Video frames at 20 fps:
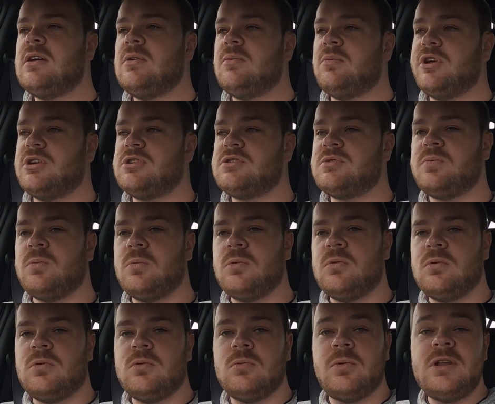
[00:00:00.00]
which
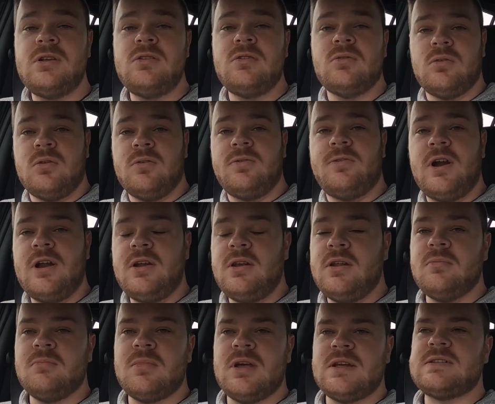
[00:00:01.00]
will, when you're
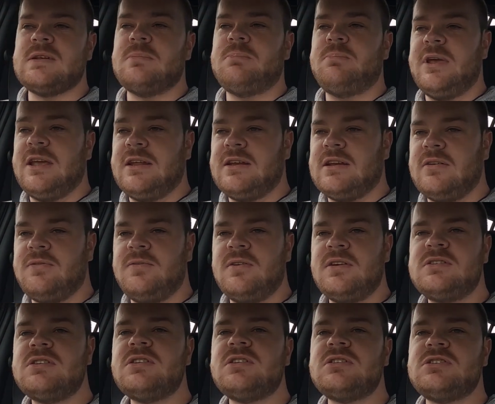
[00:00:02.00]
off-roading, makes a big
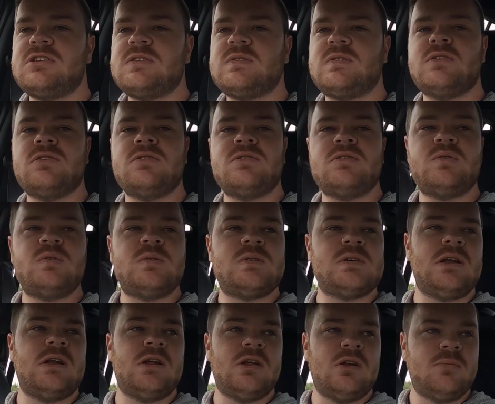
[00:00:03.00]
difference. You can just use a
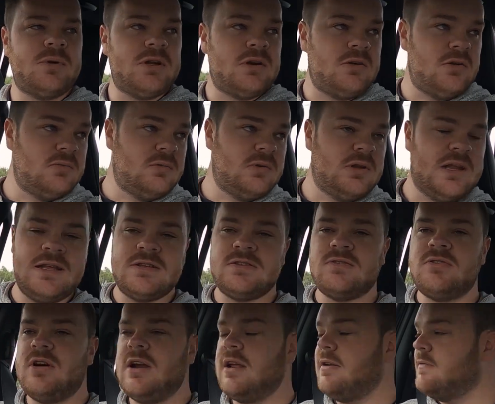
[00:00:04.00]
little bit less
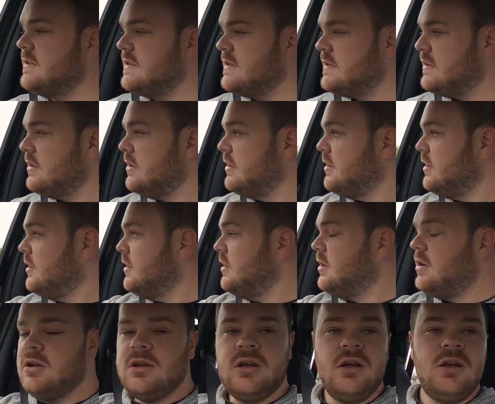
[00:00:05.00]
revs
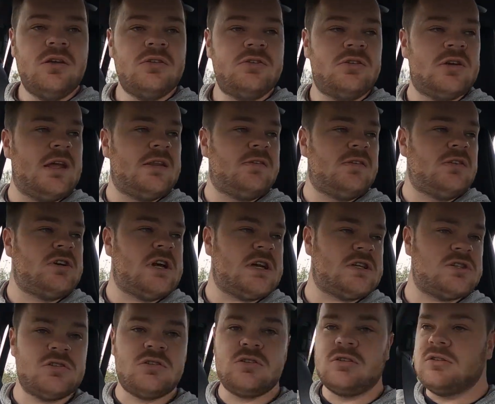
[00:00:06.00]
to get the
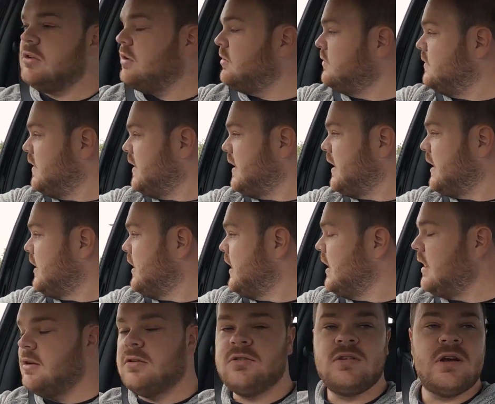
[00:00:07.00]
traction control to kick
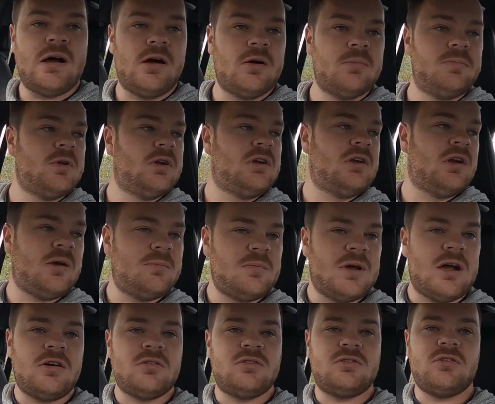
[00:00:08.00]
in to help you climb
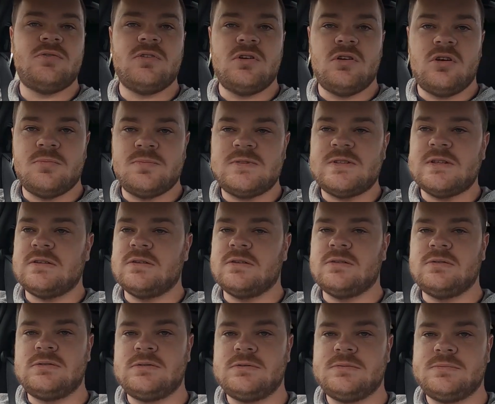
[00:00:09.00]
out of an obstacle.
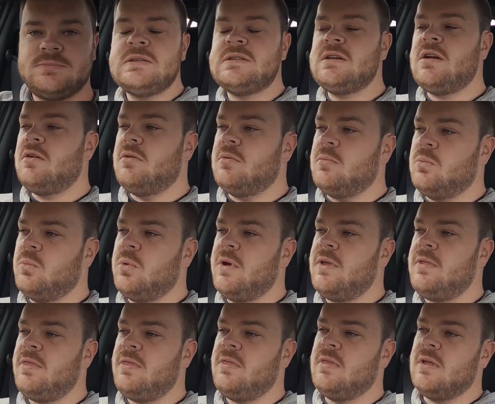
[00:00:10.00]
So
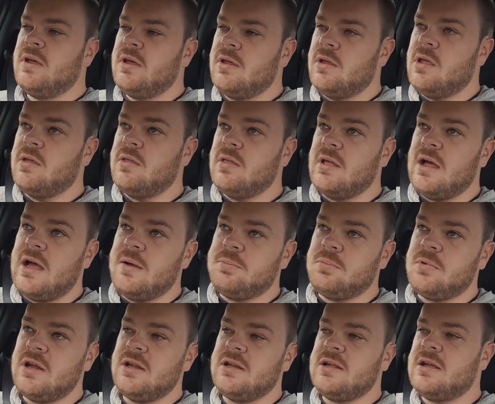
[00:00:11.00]
with the
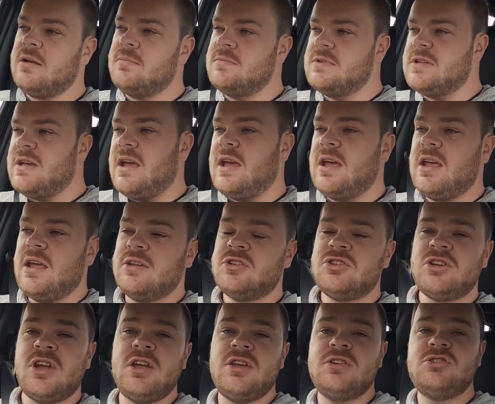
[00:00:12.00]
upgrade comes a
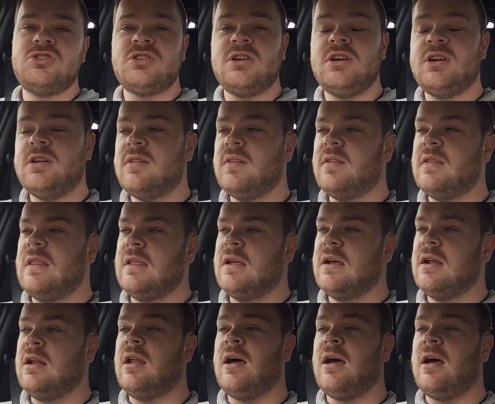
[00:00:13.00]
change in the